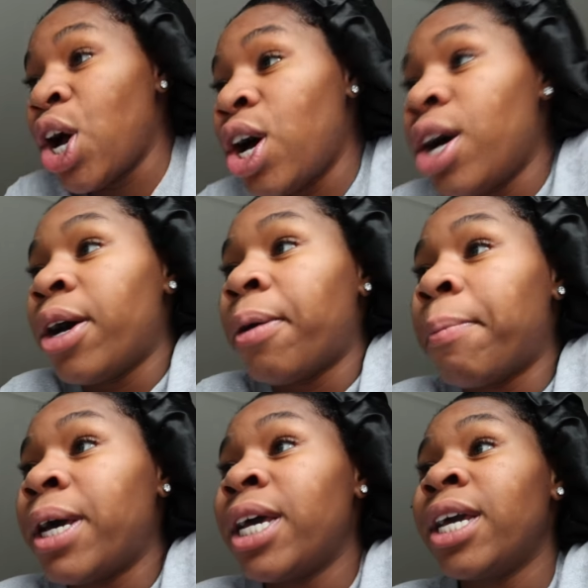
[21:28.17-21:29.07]

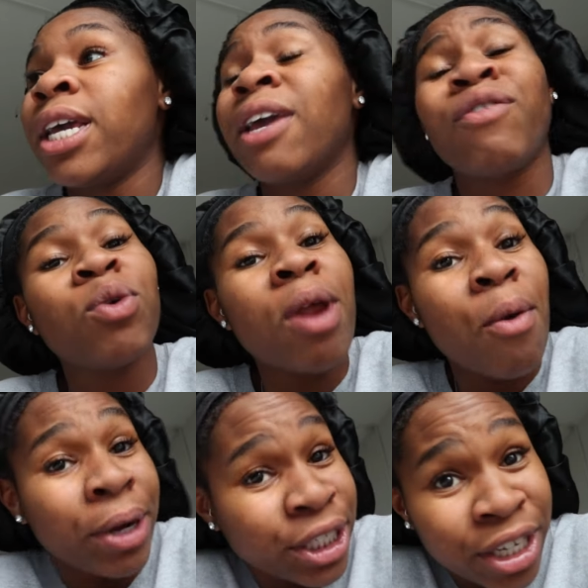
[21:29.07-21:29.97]
um if you're
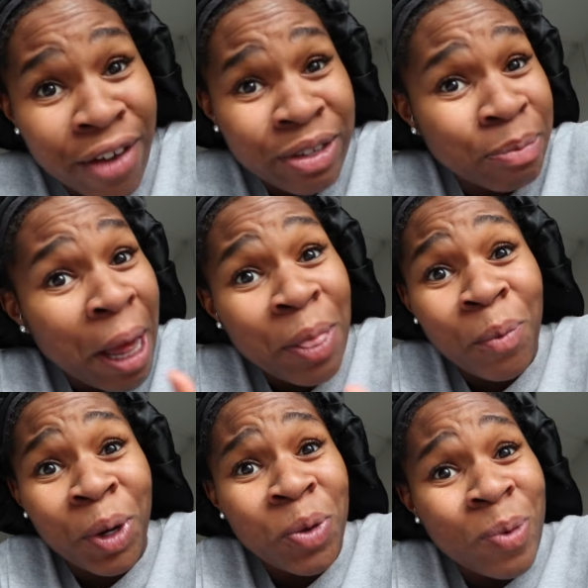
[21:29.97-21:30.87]
not watching love is blind
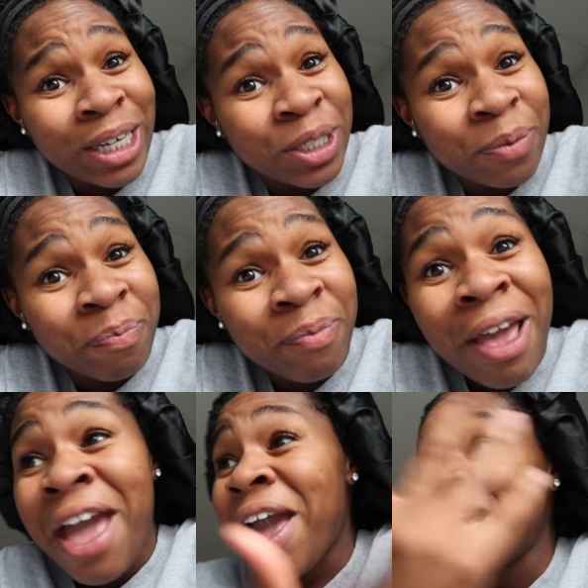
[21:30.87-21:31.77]
then what are you watching
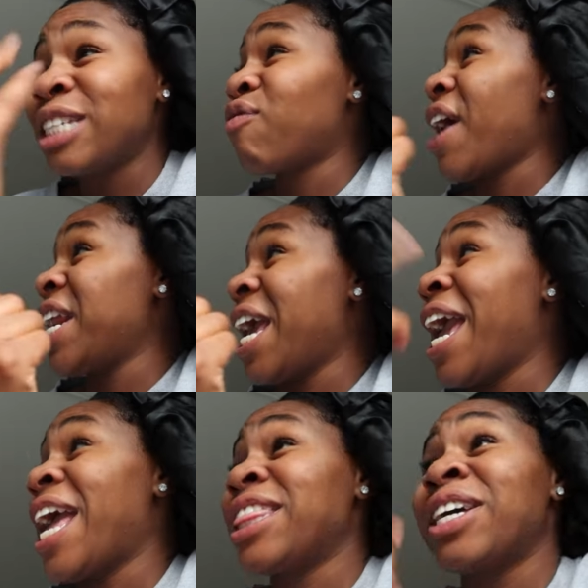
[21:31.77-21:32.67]
it's
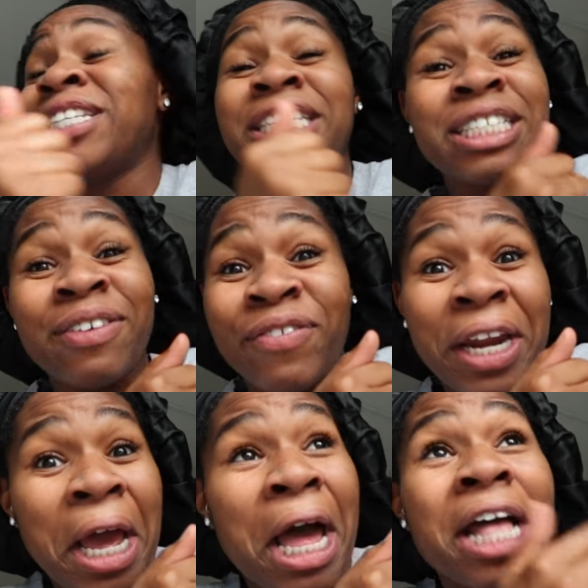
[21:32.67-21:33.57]
friday and the season
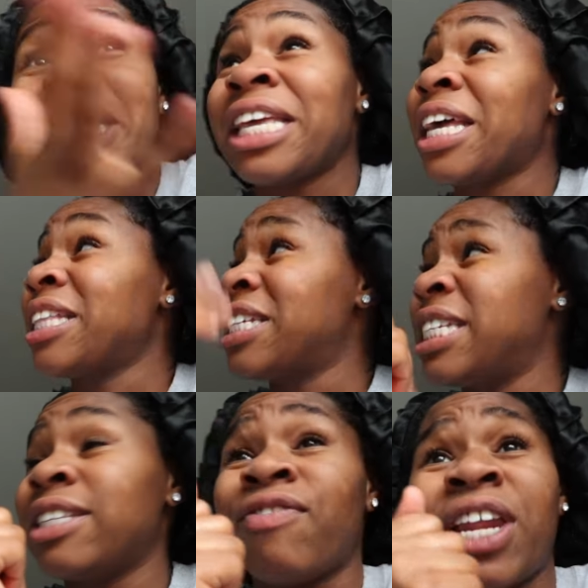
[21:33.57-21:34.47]
finale i think like the
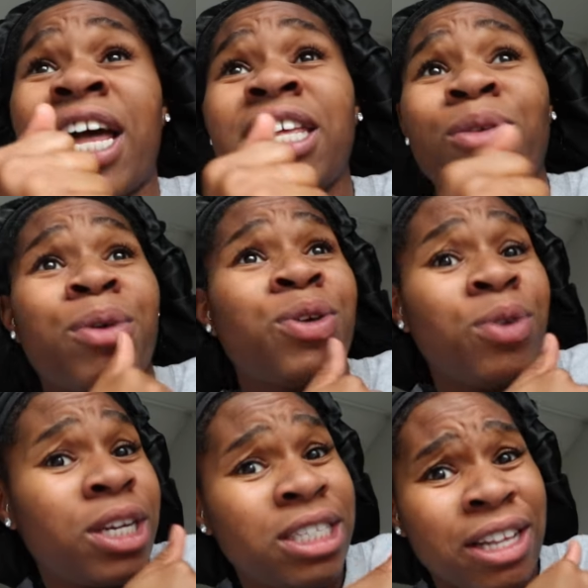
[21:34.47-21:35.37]
season finale and the
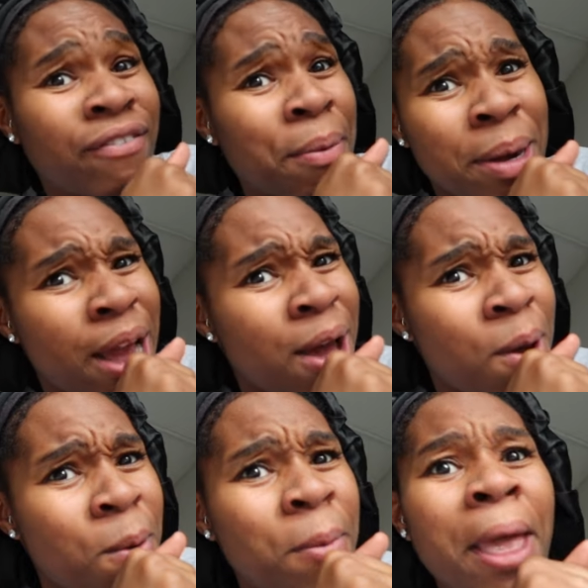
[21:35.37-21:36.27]
reunion and stuff coming
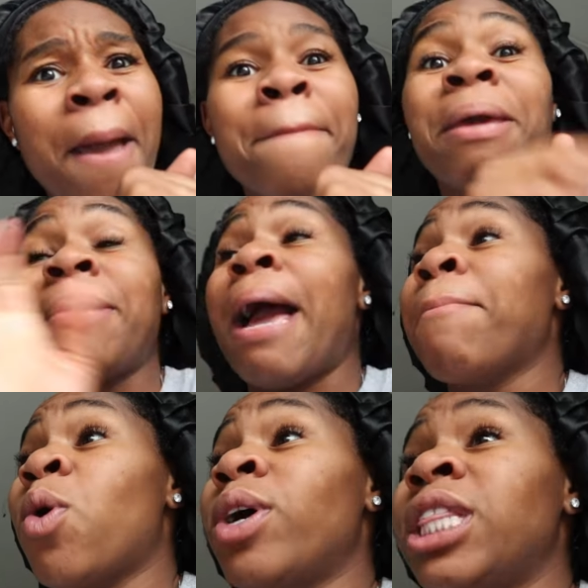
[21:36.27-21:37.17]
out baby
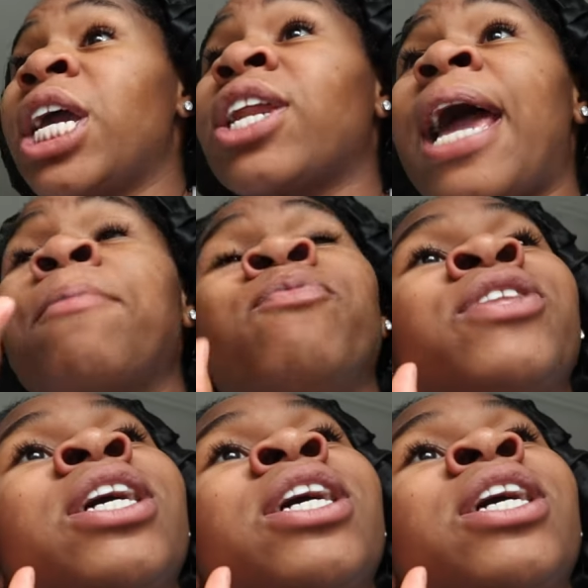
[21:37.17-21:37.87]
i'm on there like